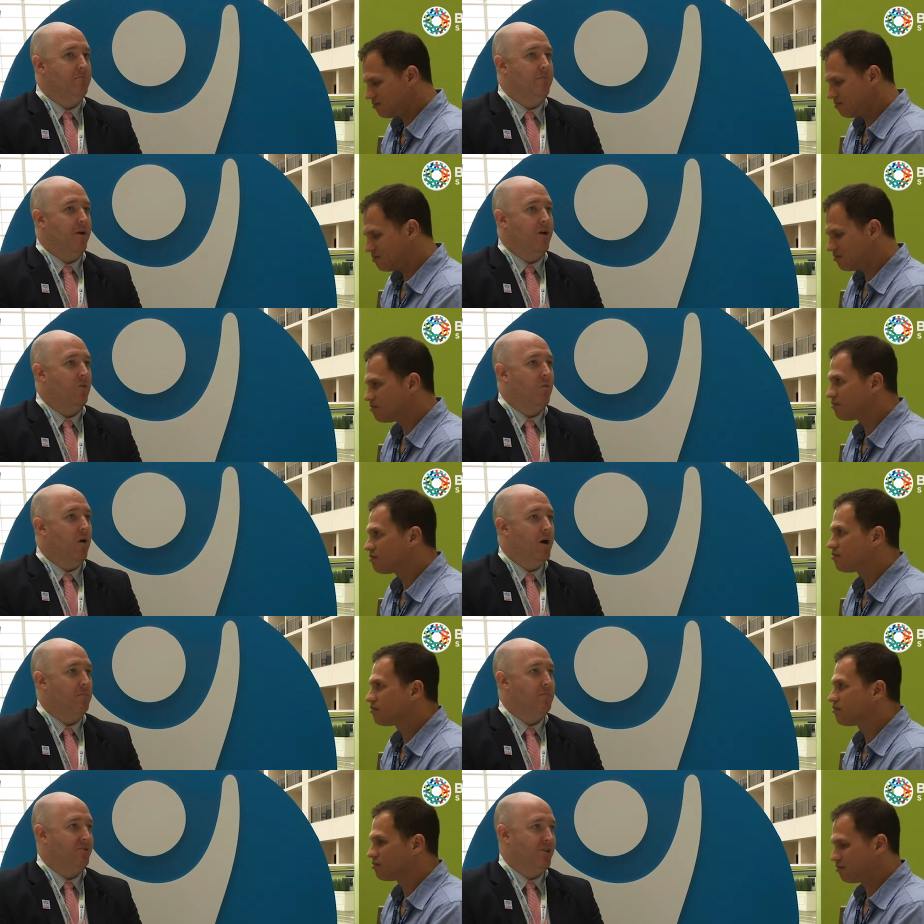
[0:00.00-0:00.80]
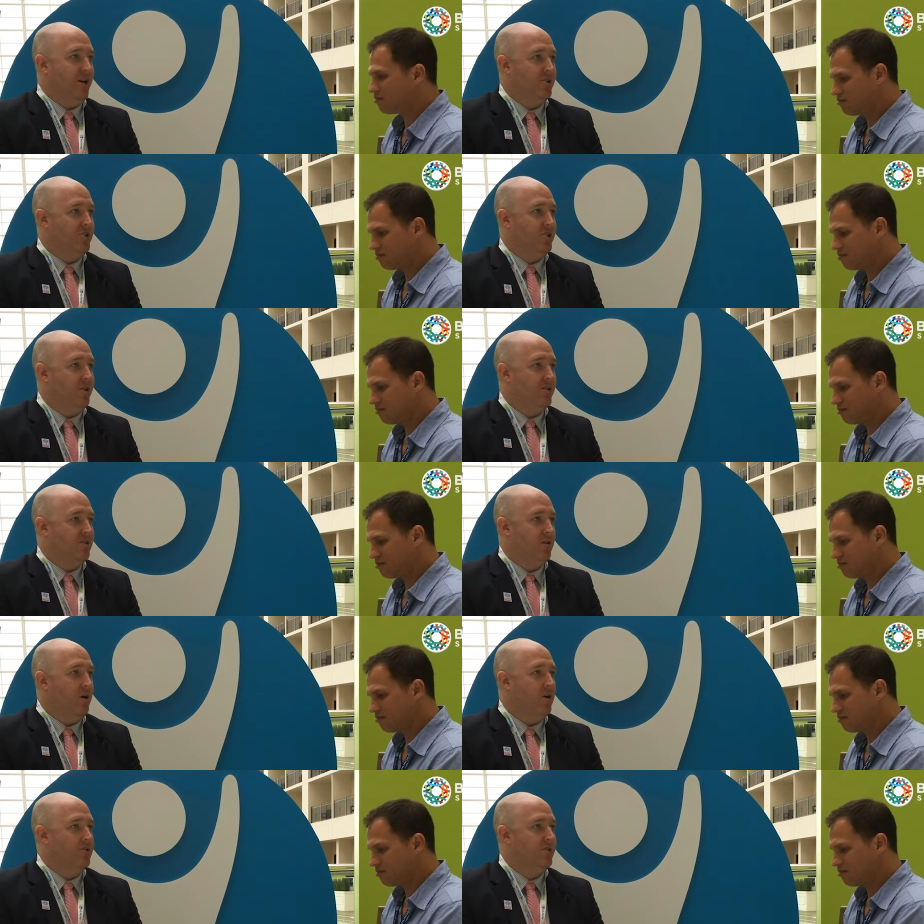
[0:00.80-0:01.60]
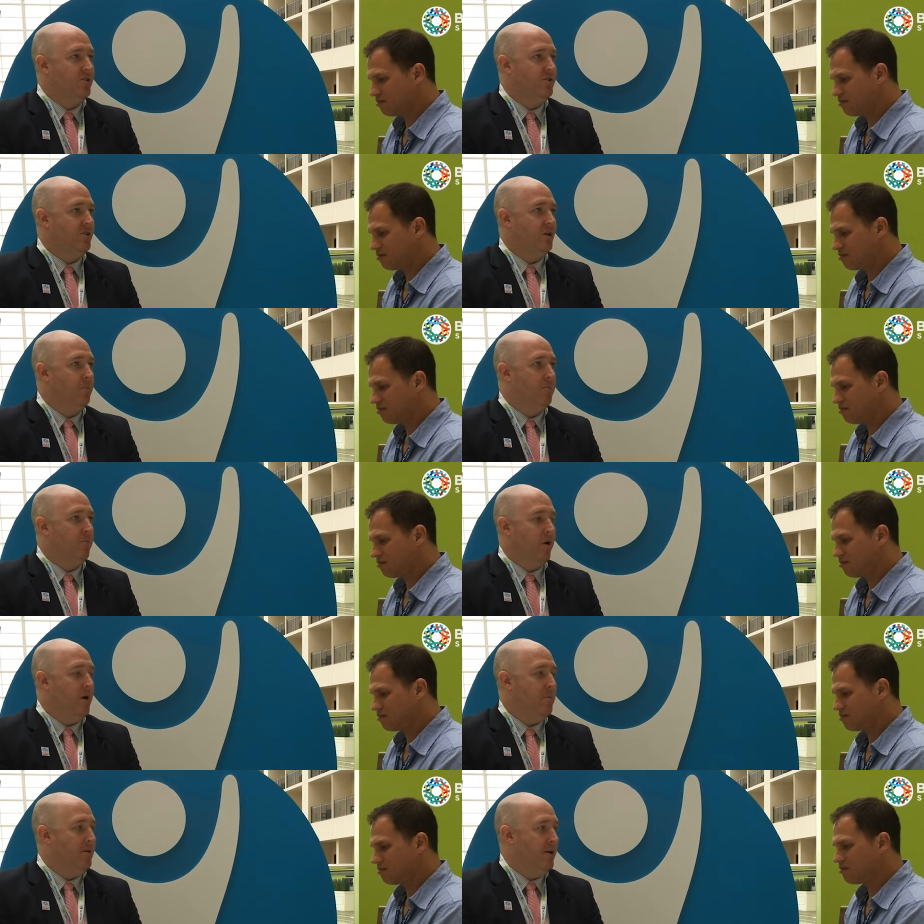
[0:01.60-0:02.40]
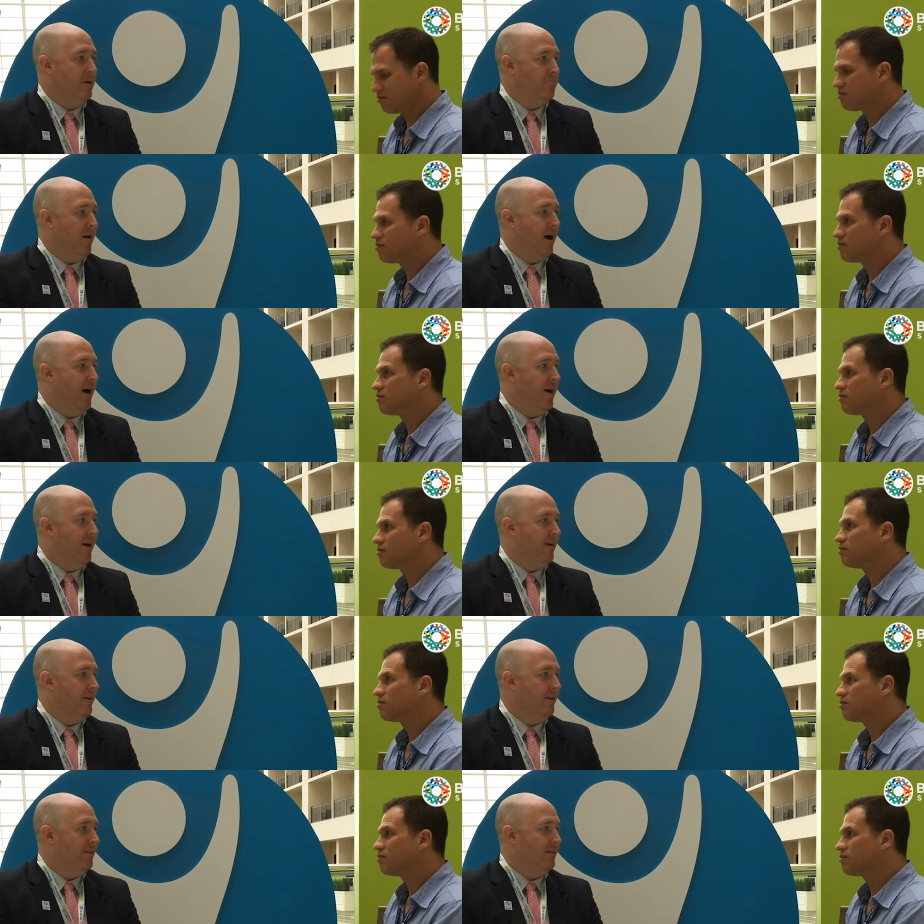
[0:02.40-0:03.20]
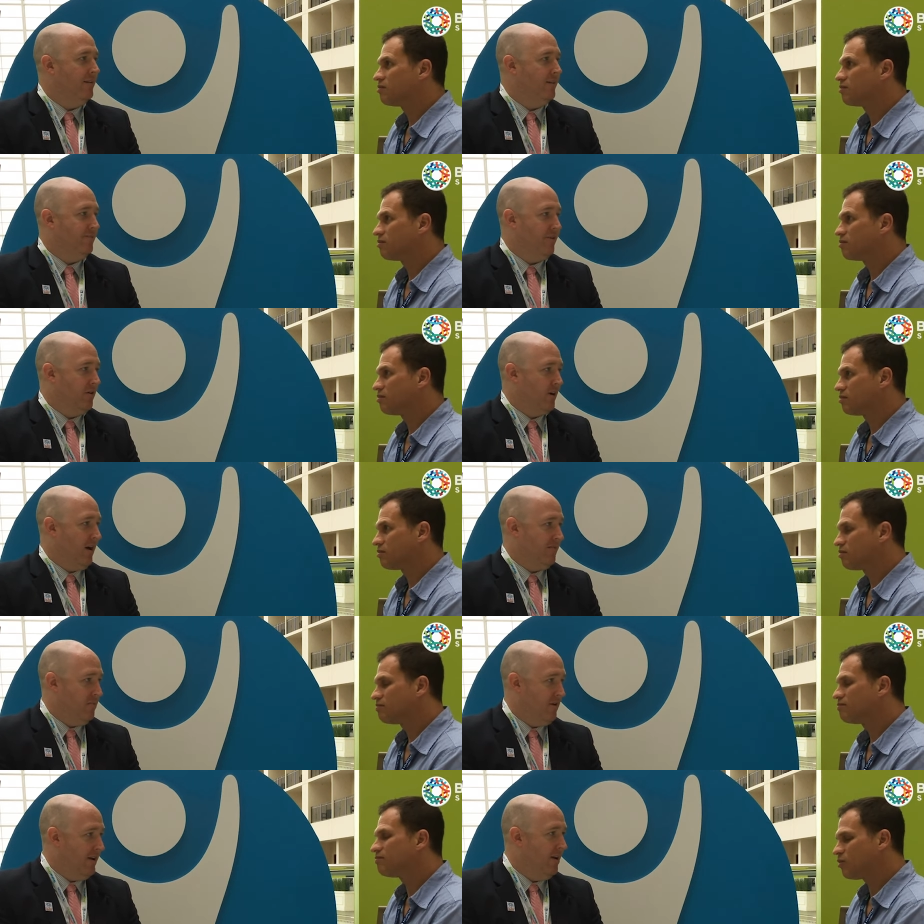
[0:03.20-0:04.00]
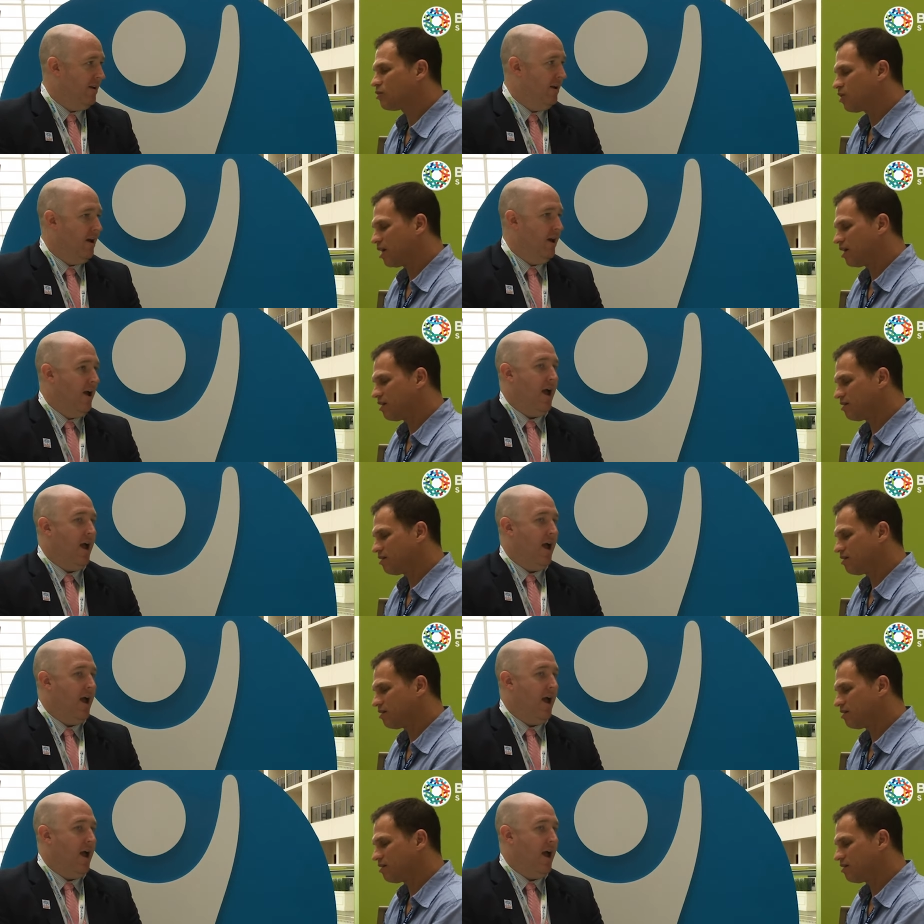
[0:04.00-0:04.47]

Speaker 1: marijuana possession is largely still prohibited by the federal government. Right.